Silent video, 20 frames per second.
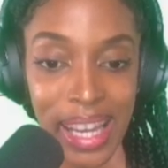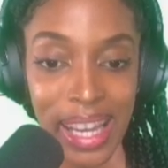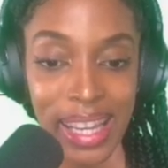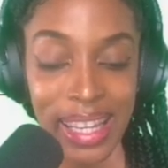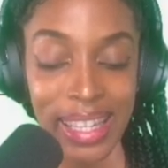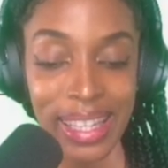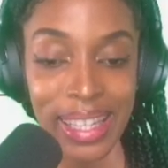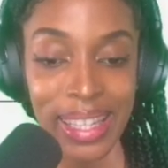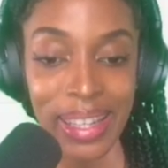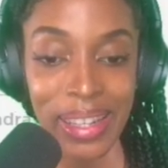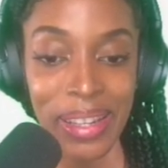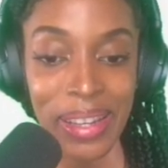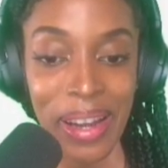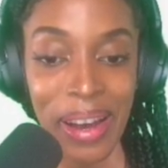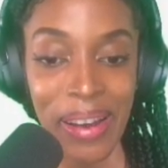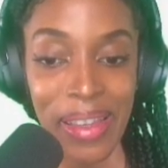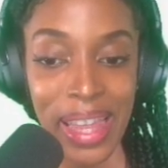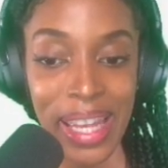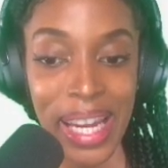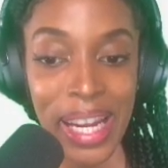So
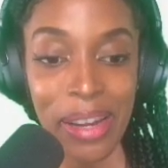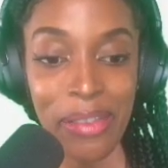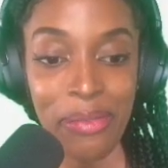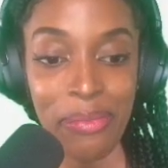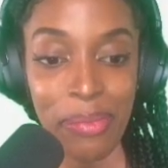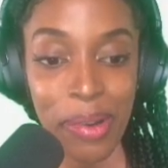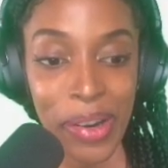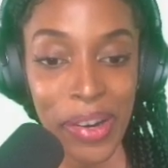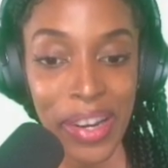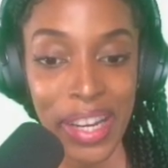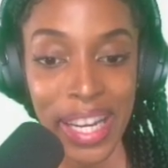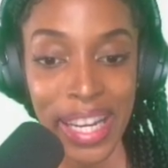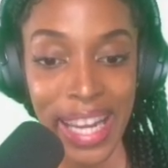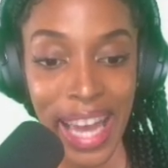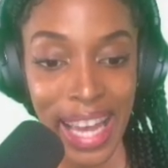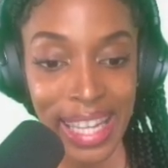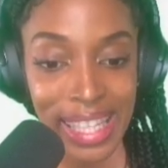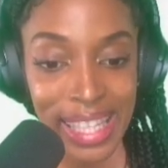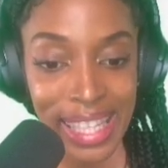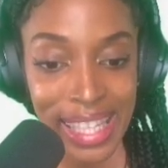now that I've borrowed
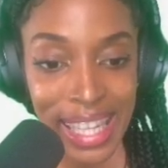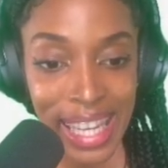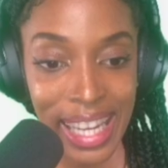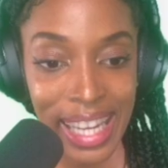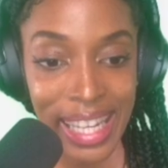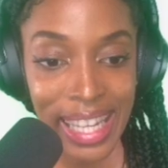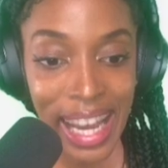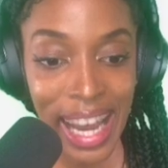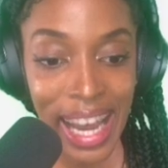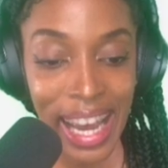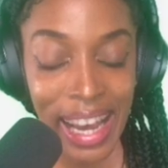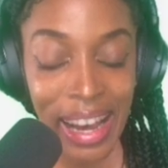against it,